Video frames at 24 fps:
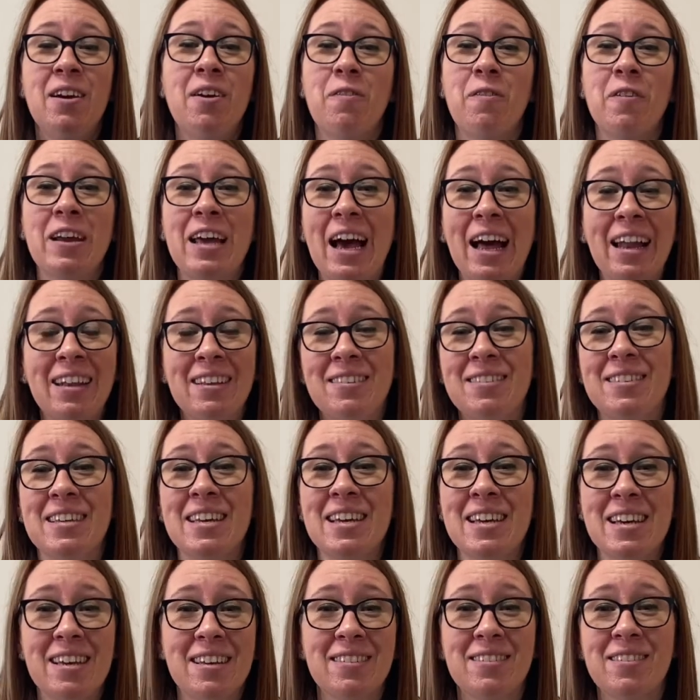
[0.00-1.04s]

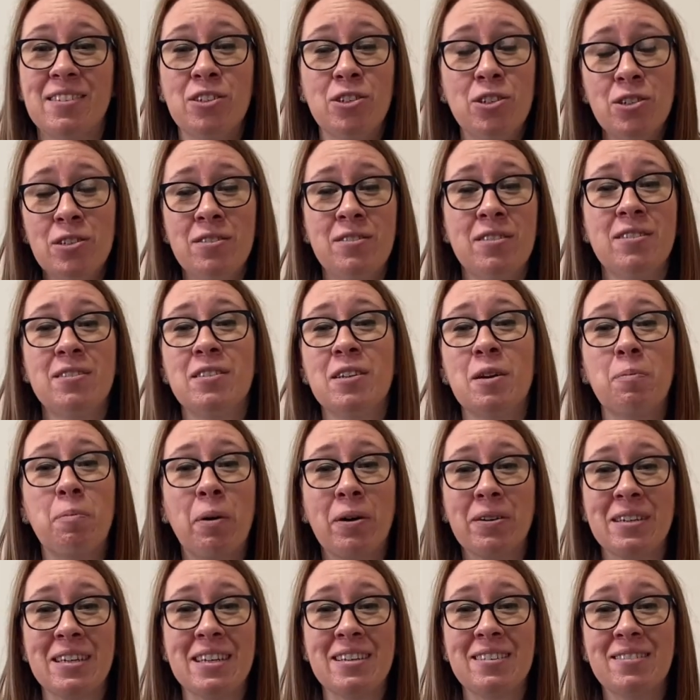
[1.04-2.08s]
Reality is, just as your
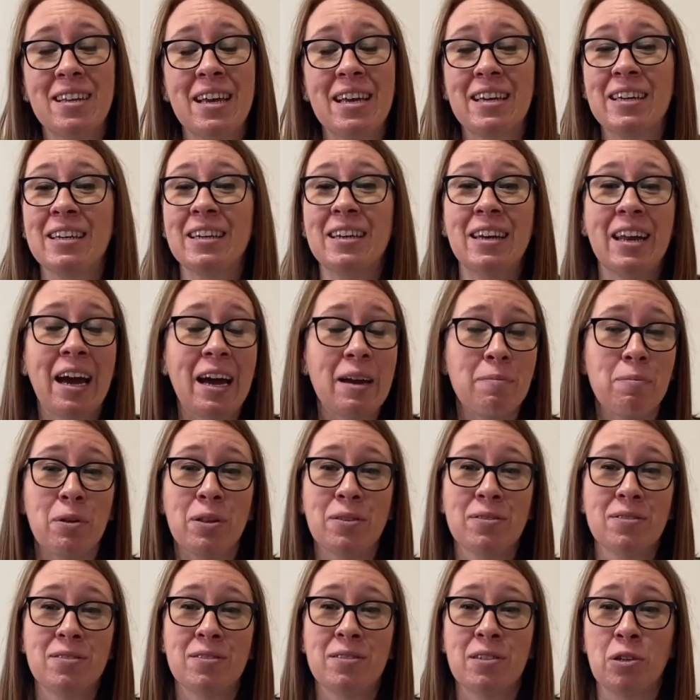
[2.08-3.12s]
body's taken 9
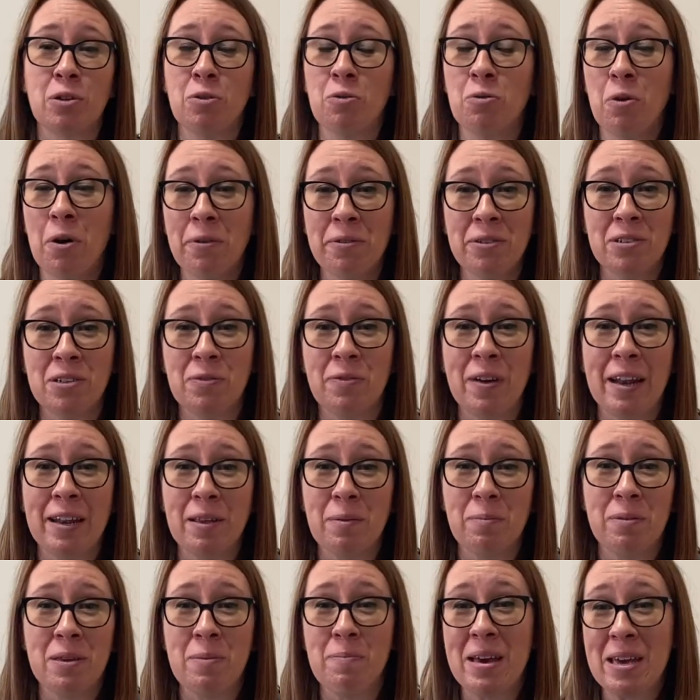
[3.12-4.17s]
months to grow and
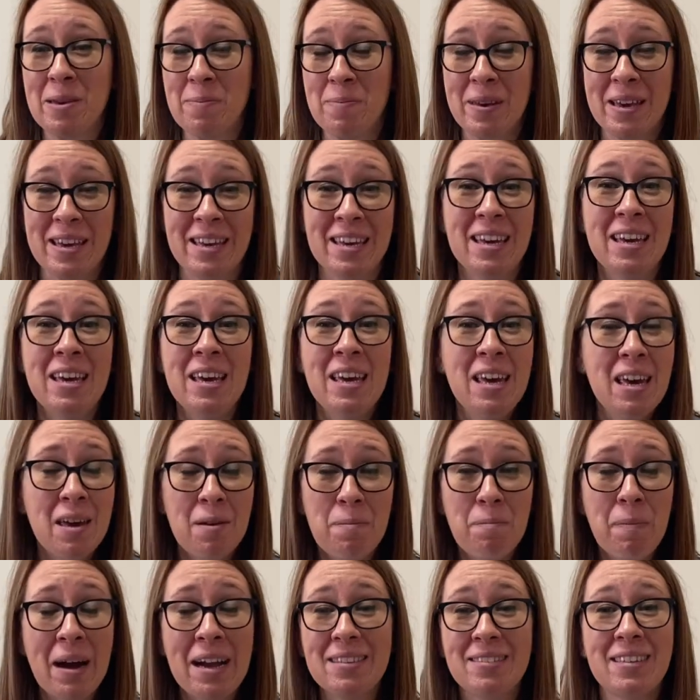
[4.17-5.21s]
develop your baby, it
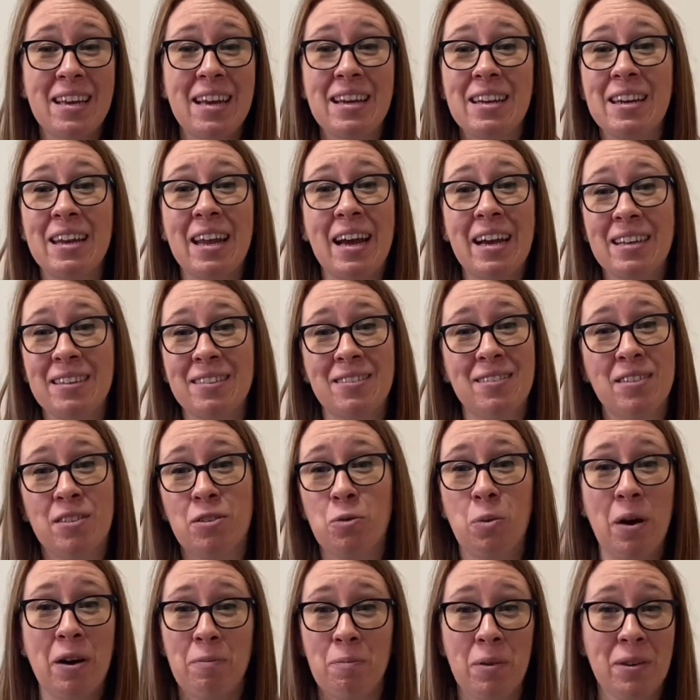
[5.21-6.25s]
might take 9 to
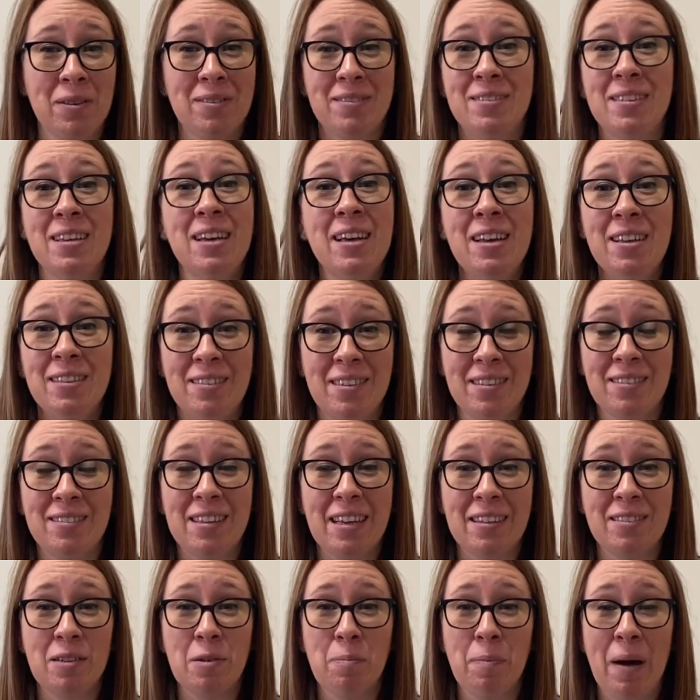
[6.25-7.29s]
12 months to
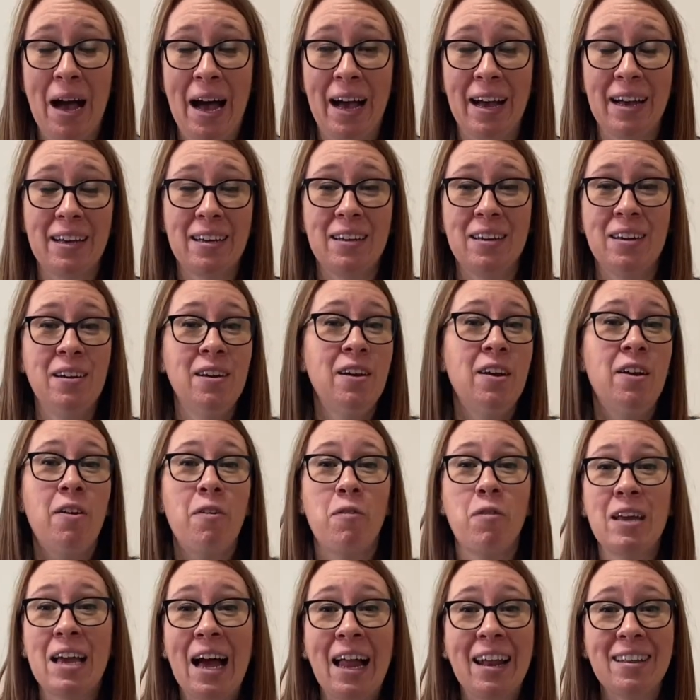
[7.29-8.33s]
settle back.
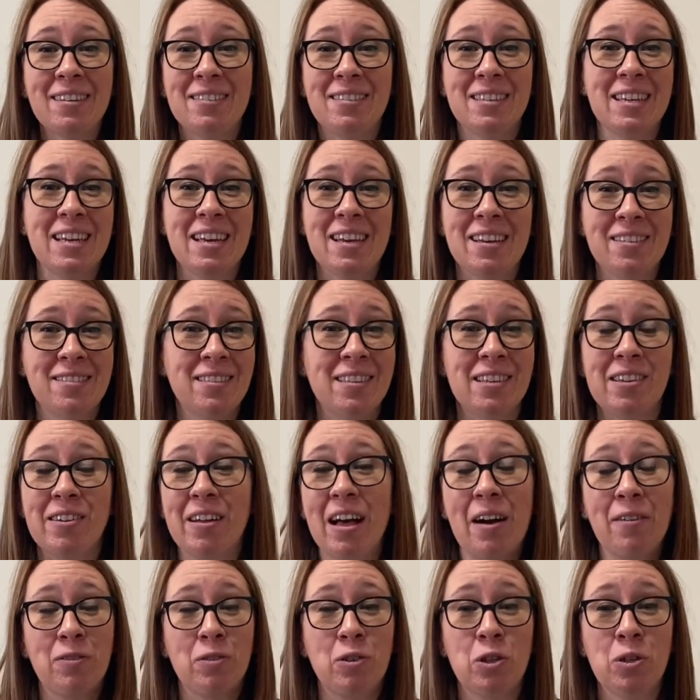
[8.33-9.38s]
Reality is that you'll
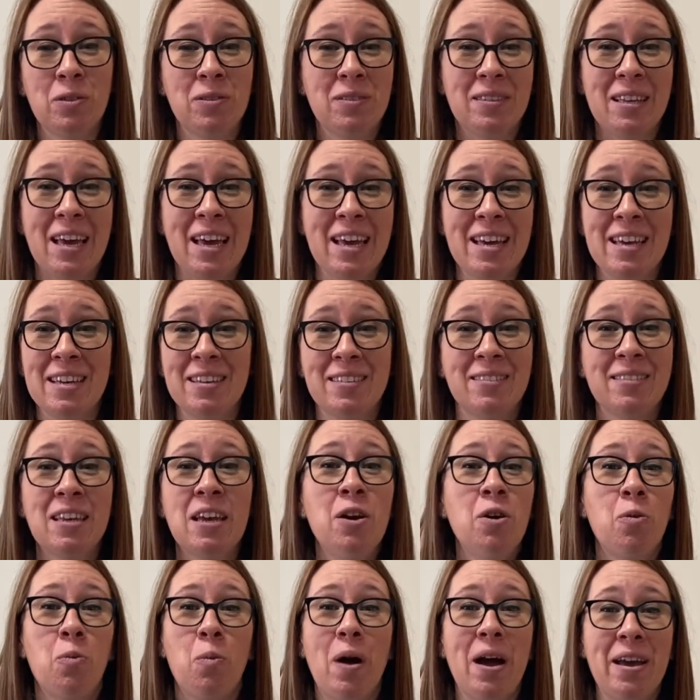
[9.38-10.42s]
have good days
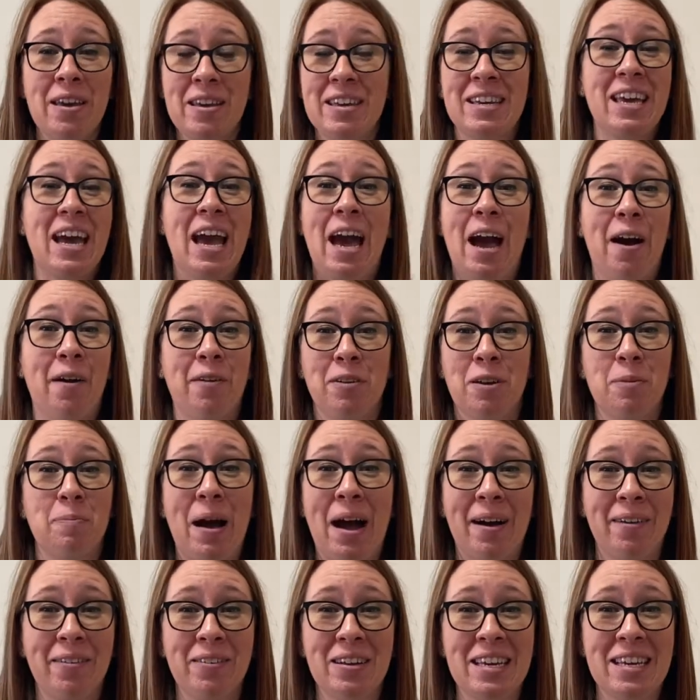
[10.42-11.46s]
where you get out and
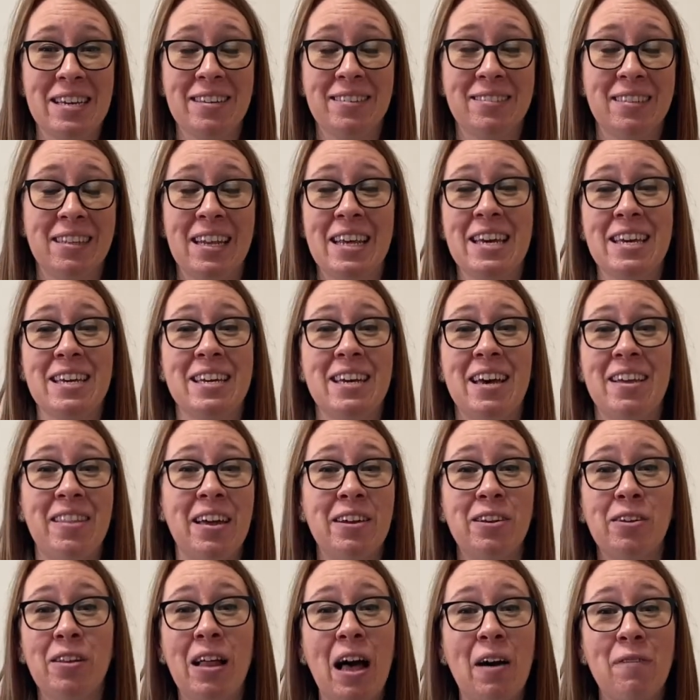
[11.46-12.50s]
about easily, and
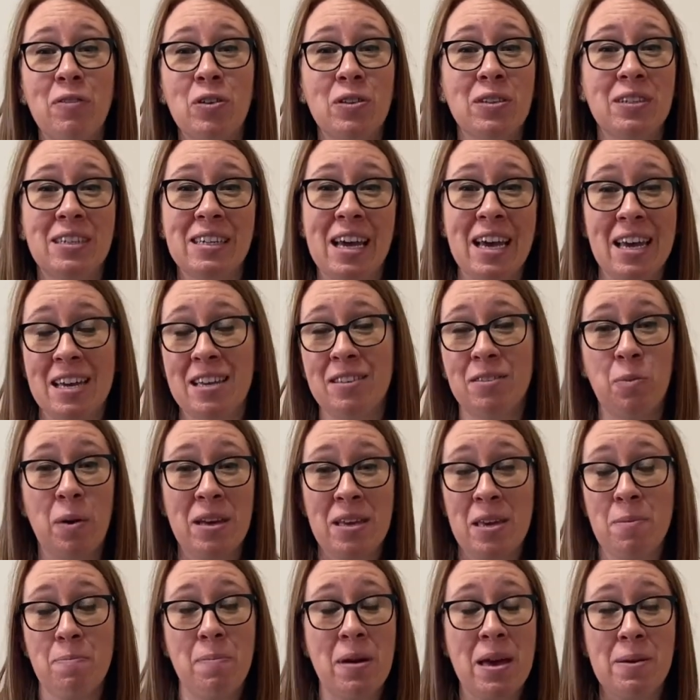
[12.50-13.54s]
then you'll have other days where
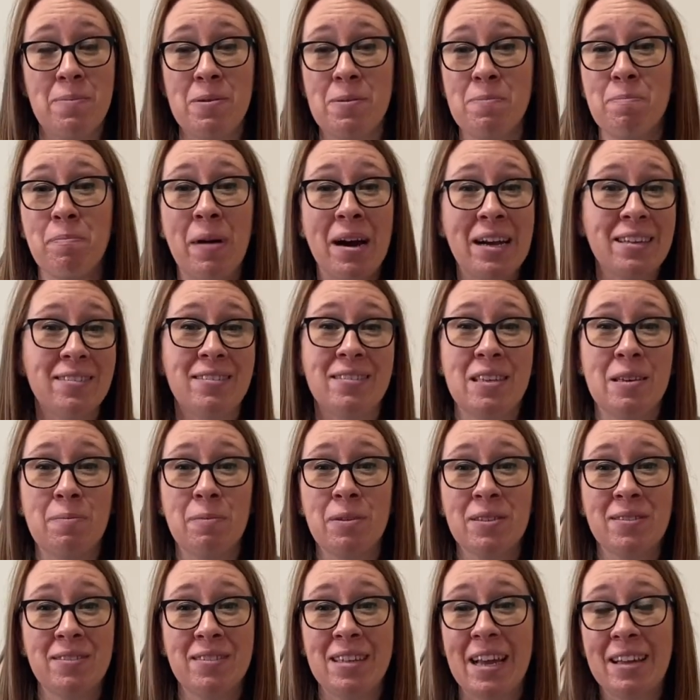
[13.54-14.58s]
your baby might seem
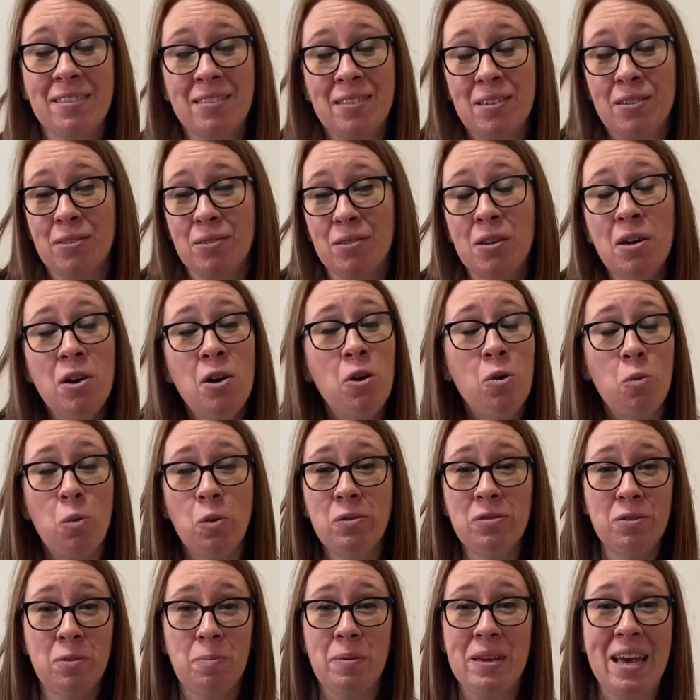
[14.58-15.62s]
unsettled,
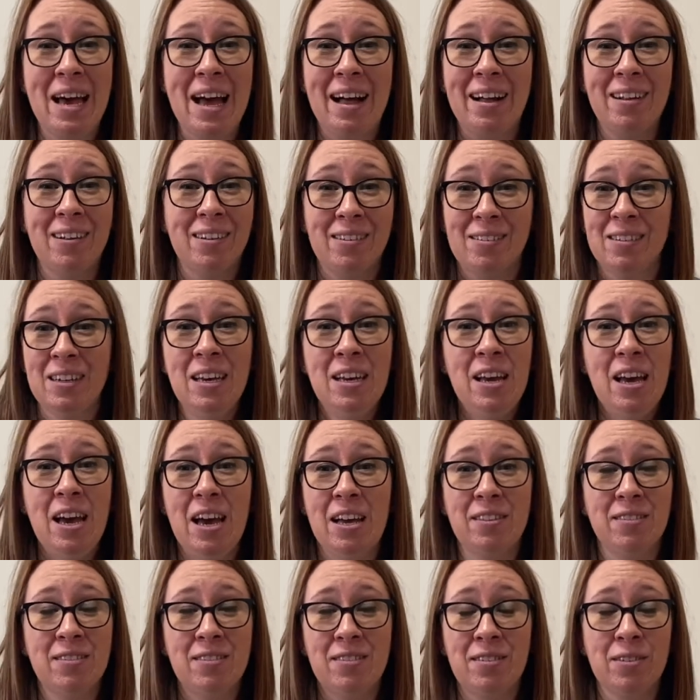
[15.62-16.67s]
want to be held
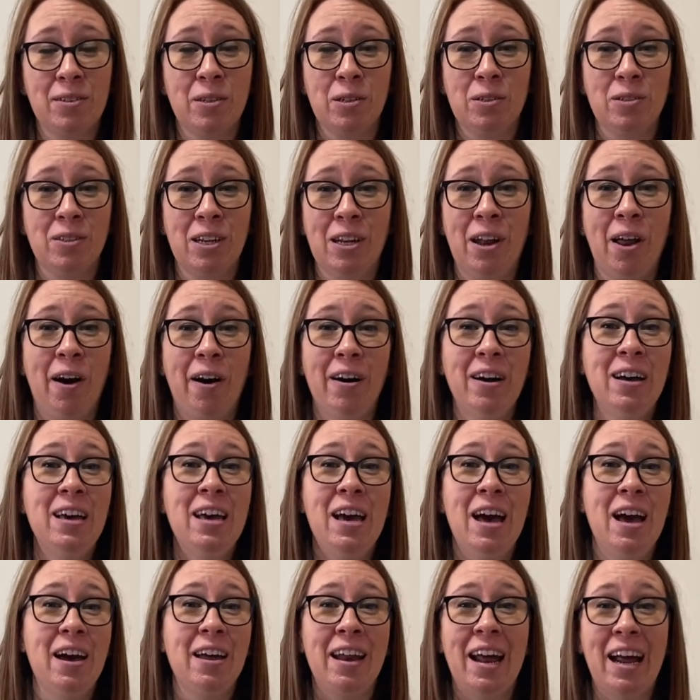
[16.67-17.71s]
and snuggled a lot,
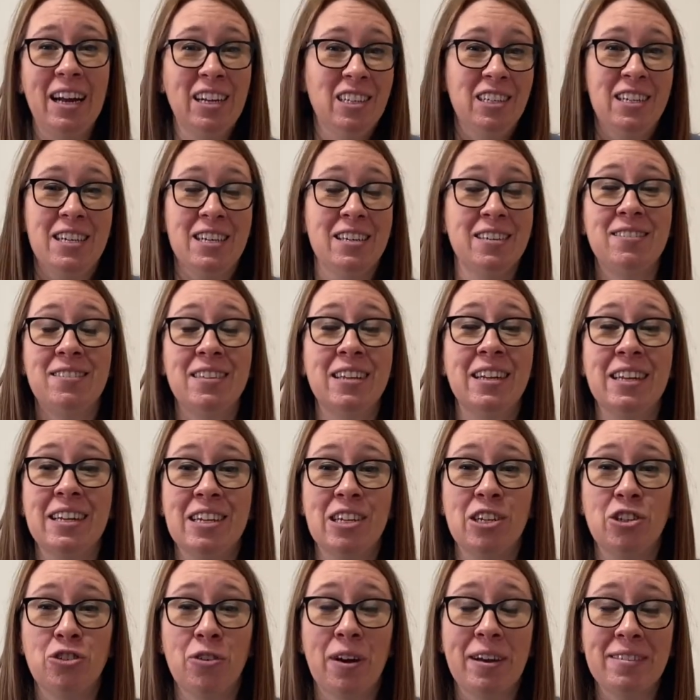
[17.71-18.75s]
and actually you're still in
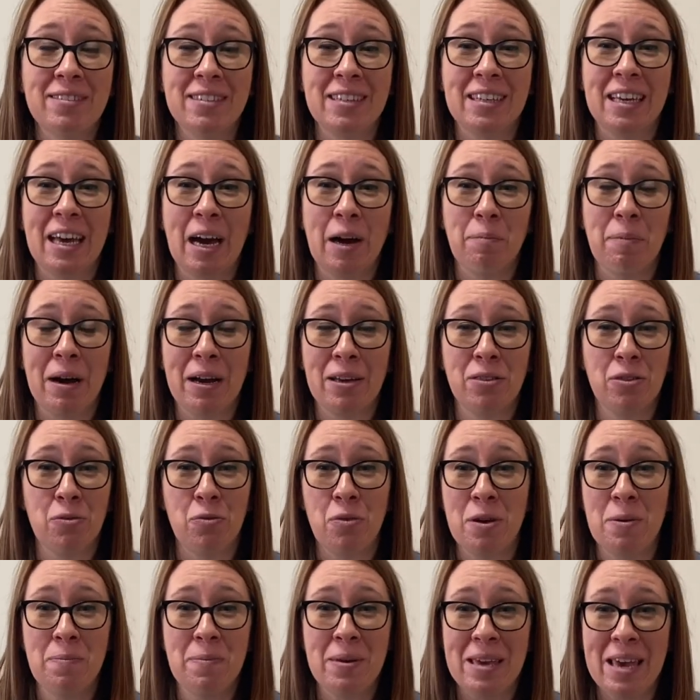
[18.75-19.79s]
your dressing gown by
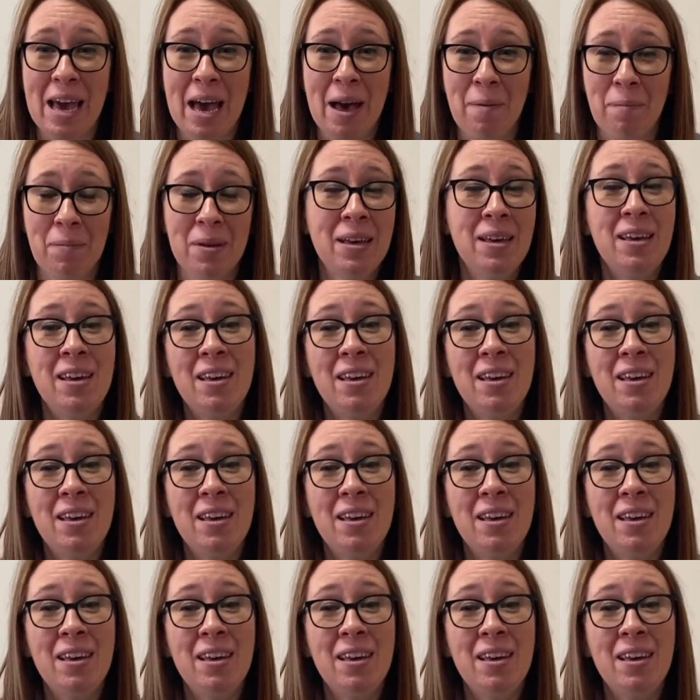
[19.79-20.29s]
3 p.m.